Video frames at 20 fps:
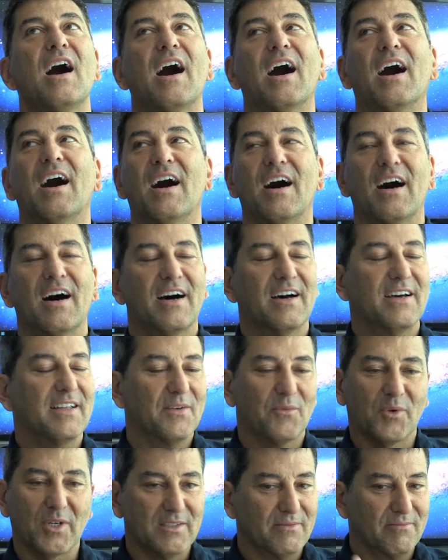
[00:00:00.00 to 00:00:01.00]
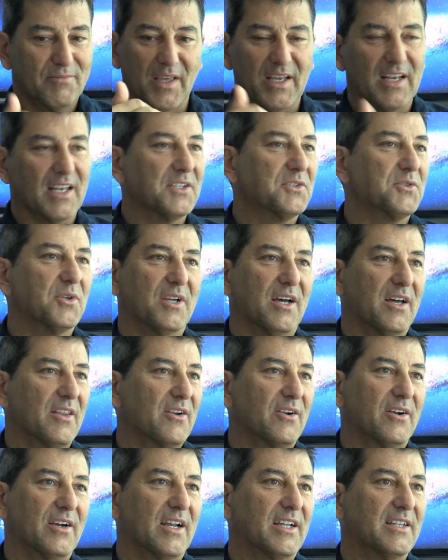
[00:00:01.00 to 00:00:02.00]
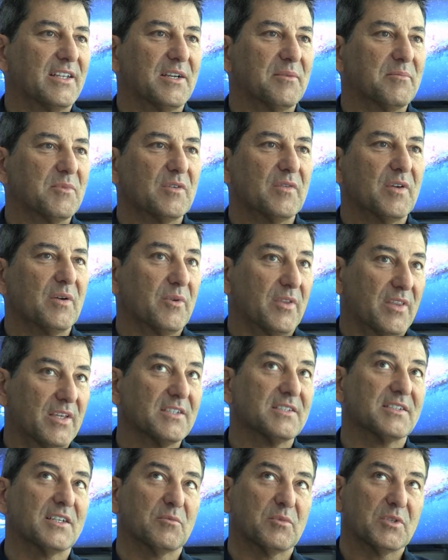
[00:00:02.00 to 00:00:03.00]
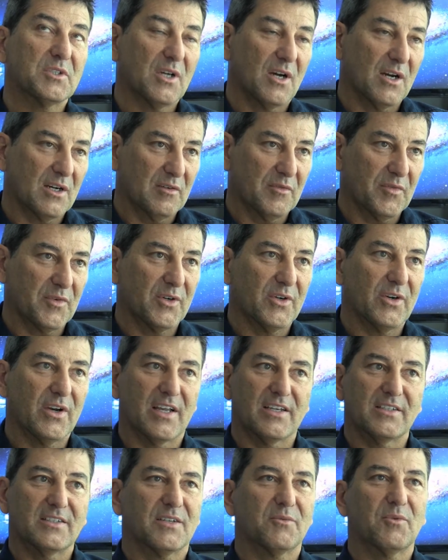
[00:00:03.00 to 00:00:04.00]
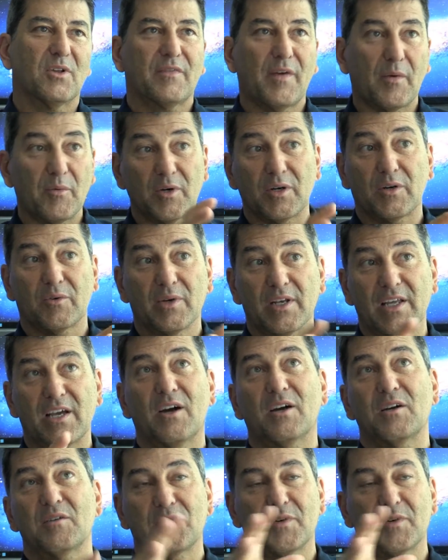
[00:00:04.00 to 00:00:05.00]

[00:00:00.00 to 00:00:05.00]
Uh, and one thing led to another, and I did a movie with his cinematographer, and I said, well, if I work really hard